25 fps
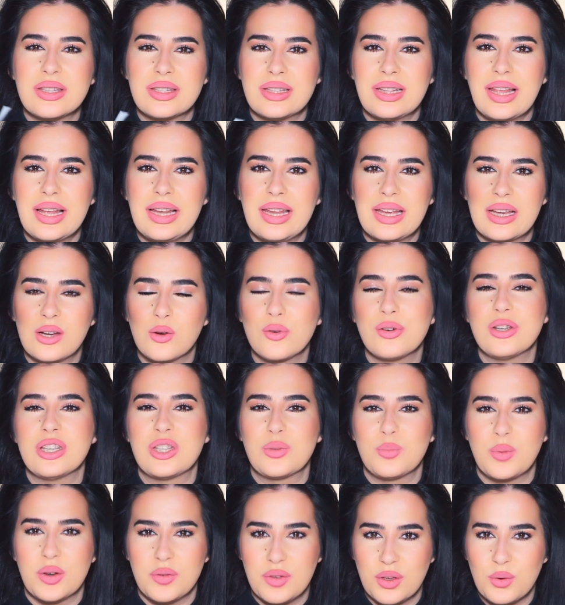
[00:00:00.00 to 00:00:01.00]
slightly
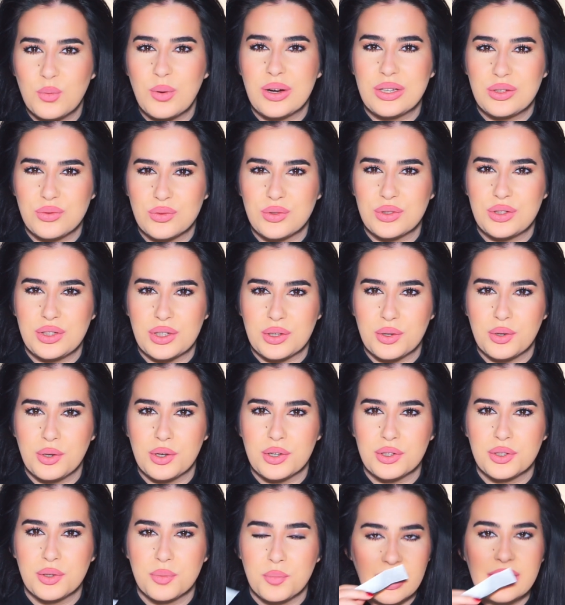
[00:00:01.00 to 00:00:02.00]
crisp of a red fruity
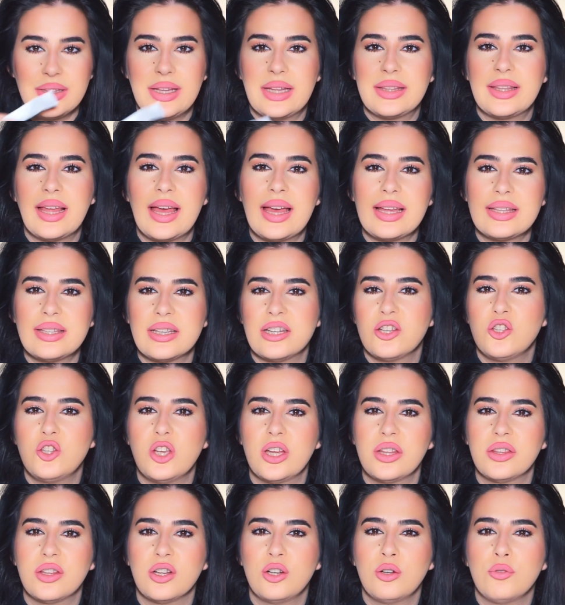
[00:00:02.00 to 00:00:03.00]
accord that adds a
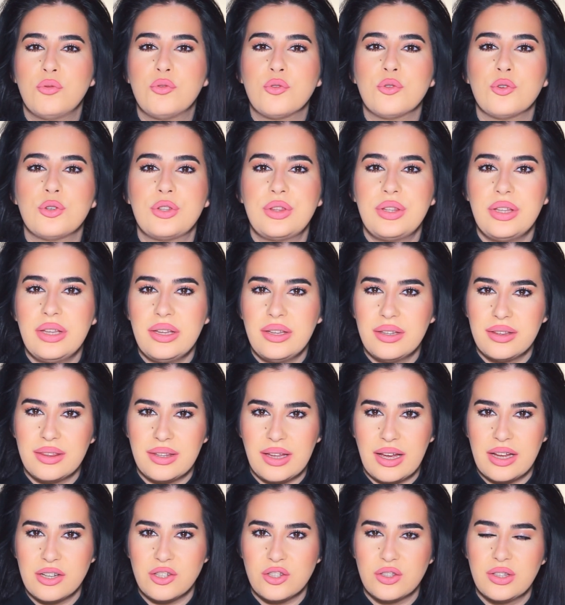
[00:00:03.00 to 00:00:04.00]
gentle fruity
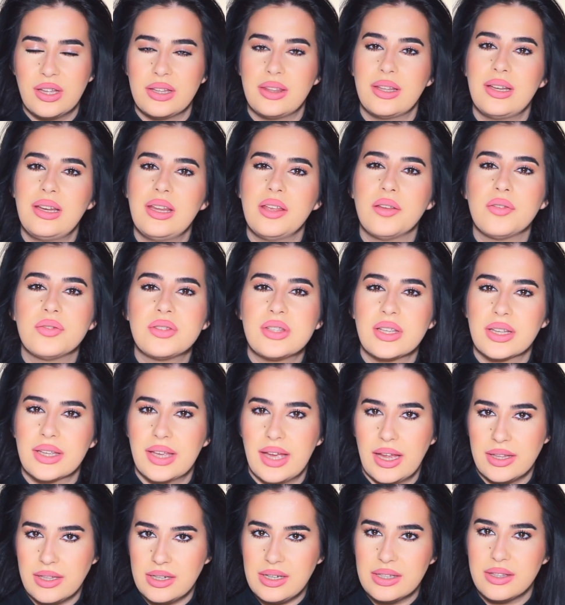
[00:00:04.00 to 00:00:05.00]
touch that lifts
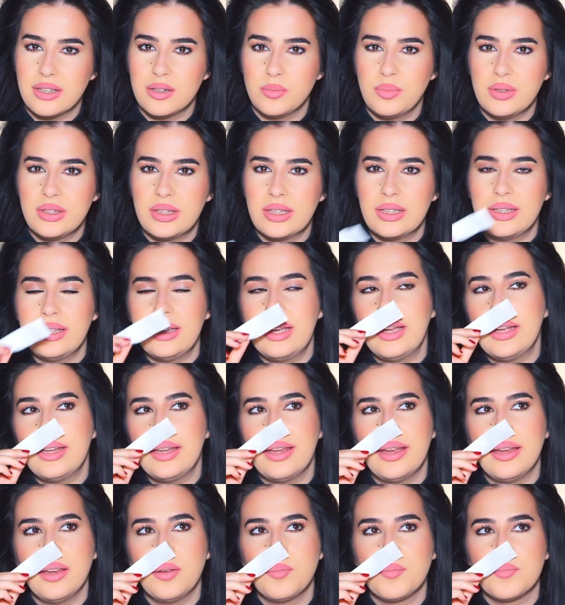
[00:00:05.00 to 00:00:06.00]
again a little bit the
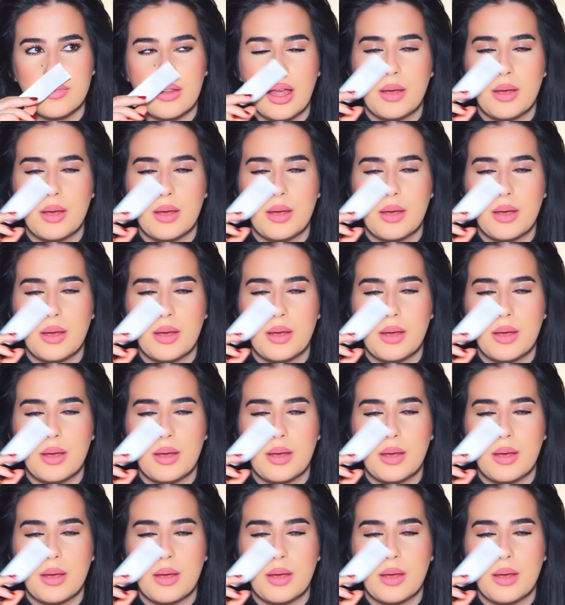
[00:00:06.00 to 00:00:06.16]
DNA.